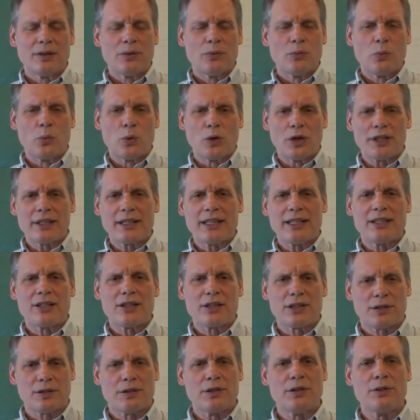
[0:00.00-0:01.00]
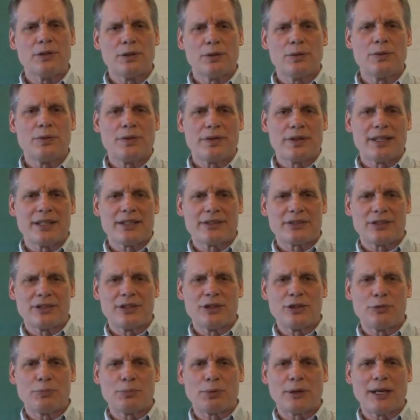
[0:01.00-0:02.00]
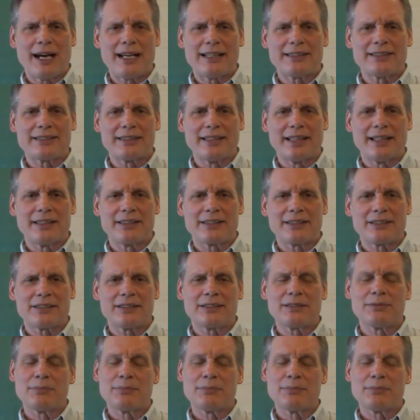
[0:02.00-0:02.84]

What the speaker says: working through this new process.